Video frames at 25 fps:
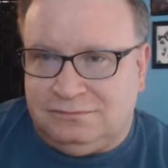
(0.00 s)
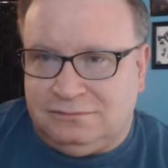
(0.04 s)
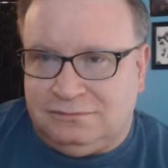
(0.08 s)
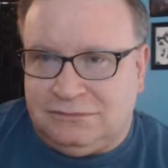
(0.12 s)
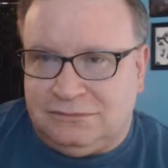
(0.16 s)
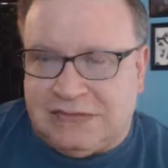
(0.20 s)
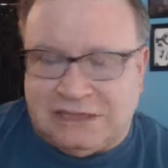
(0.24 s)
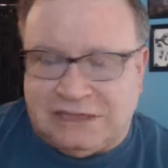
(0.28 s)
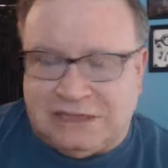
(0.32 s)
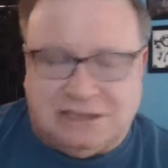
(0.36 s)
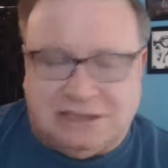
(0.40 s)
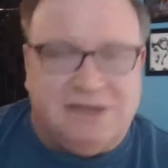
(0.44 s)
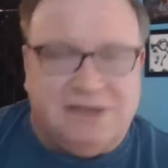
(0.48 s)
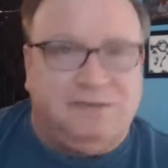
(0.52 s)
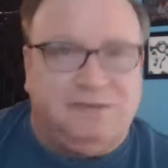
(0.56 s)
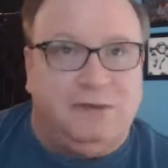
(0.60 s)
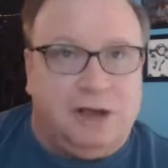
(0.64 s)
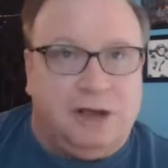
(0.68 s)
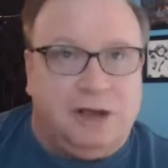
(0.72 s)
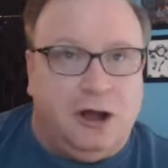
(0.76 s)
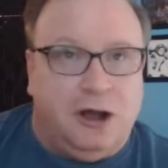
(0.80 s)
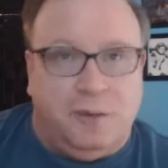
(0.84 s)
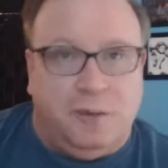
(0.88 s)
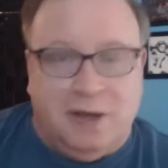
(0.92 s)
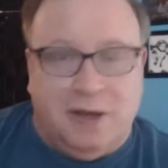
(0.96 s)
it's
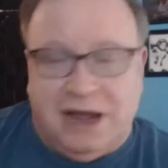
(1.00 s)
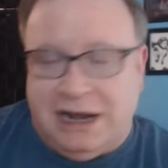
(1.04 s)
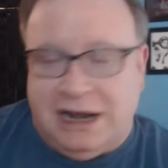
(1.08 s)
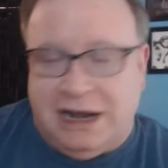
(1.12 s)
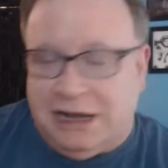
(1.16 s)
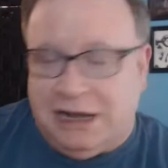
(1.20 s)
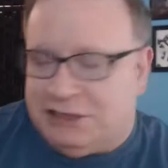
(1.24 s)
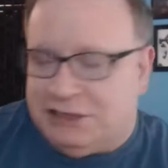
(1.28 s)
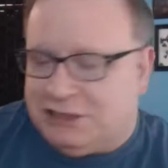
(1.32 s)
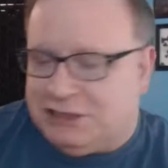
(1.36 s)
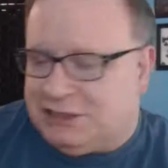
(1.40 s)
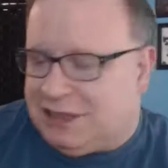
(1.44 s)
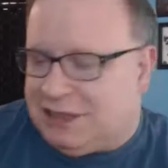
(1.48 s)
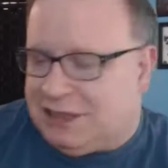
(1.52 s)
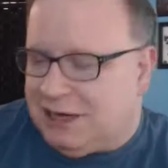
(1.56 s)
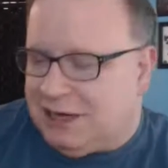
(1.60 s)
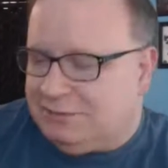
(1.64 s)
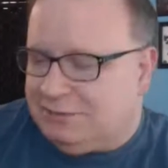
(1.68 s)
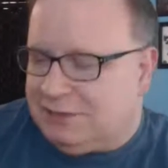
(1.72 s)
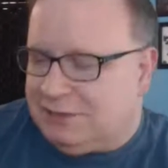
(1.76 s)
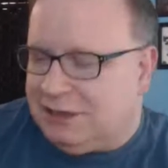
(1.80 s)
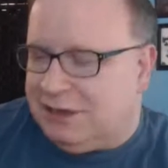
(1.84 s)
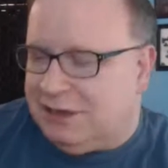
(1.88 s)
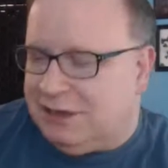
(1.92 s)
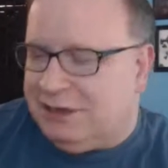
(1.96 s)
definitely all mine, I should say.
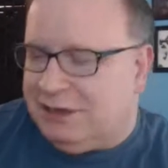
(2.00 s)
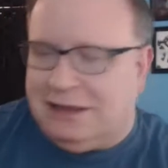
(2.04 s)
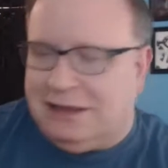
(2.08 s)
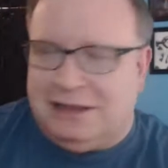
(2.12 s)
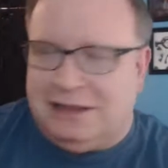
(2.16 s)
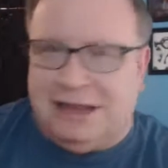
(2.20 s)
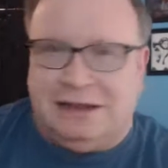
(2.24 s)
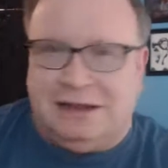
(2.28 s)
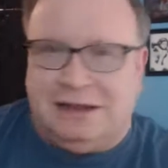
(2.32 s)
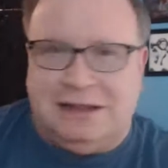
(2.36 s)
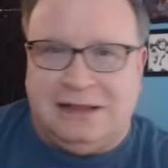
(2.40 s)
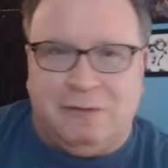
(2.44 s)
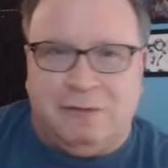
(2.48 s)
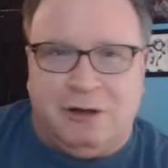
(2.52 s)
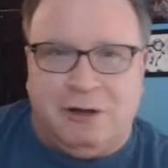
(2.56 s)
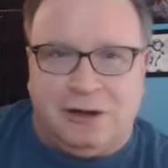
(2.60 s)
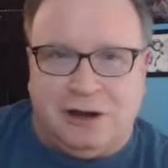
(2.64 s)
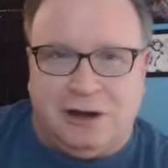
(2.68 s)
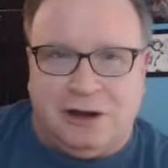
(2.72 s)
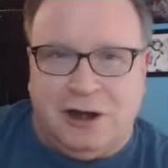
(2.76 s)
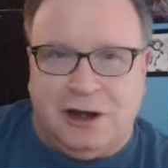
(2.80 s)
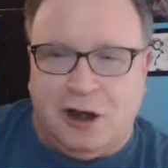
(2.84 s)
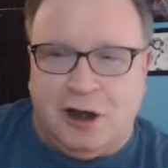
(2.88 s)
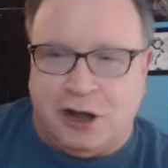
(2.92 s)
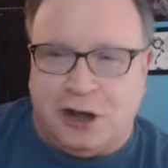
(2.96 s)
they weren't
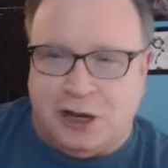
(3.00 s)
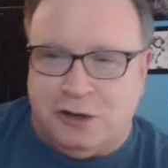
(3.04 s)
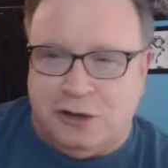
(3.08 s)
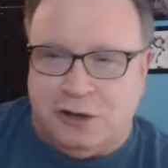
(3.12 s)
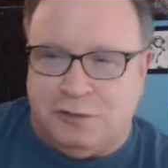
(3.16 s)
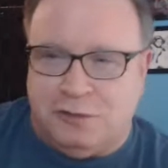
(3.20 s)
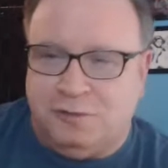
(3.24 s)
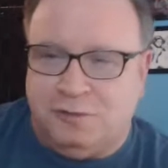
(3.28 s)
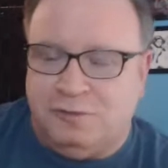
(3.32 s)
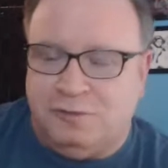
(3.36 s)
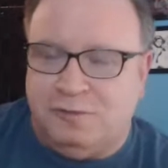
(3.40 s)
going to argue